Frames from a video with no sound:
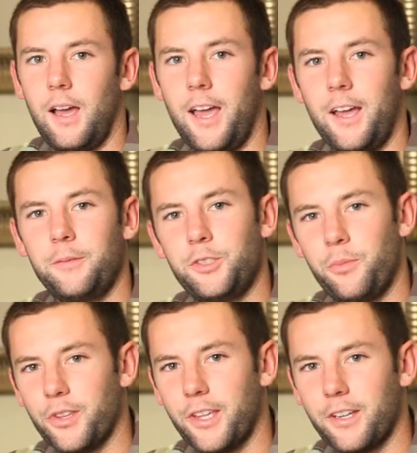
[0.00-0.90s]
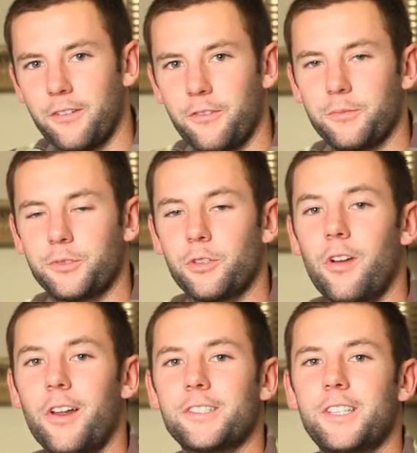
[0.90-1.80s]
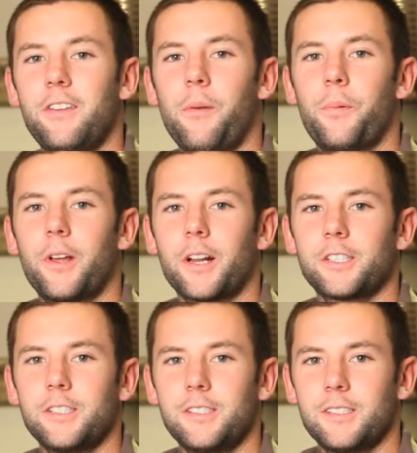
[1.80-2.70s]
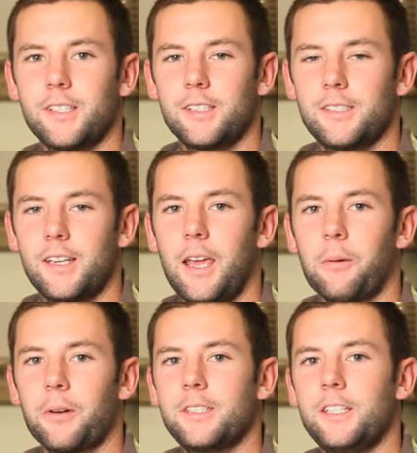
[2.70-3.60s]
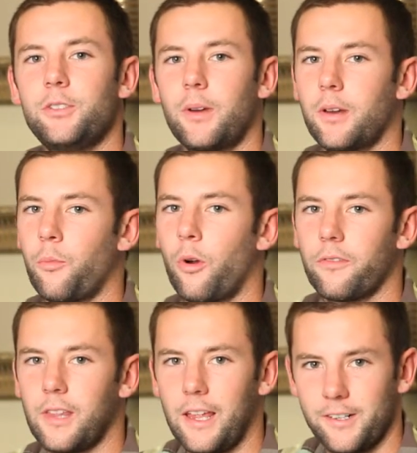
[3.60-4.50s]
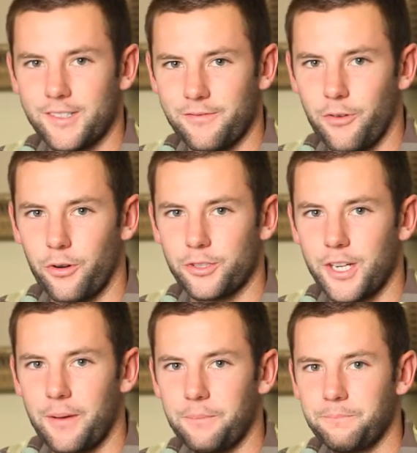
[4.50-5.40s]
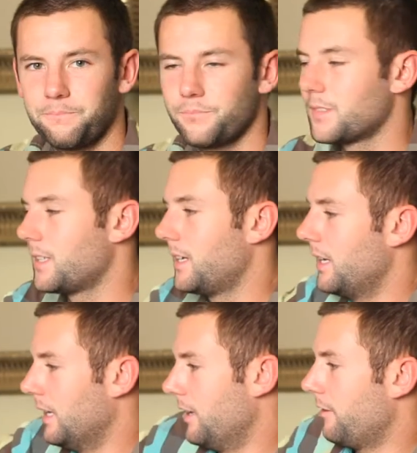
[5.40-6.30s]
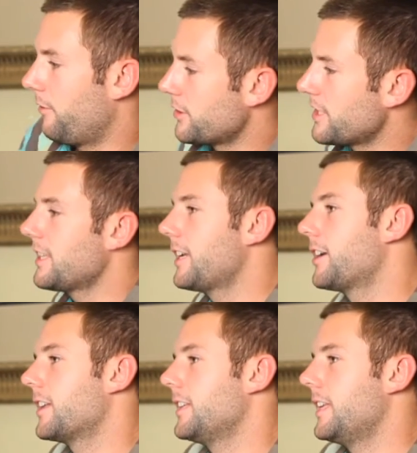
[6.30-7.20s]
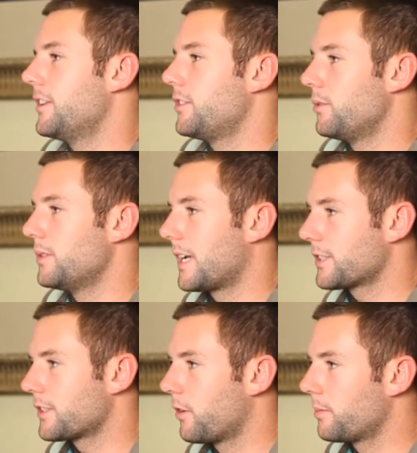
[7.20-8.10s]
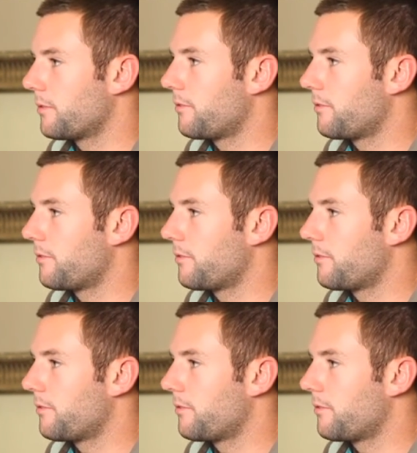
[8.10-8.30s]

Hi, I'm Jimmy Lick from Drew Riders TV Productions, and today I'm going to teach you how to morph letters in Photoshop. First thing that you're going to need to do is actually go up to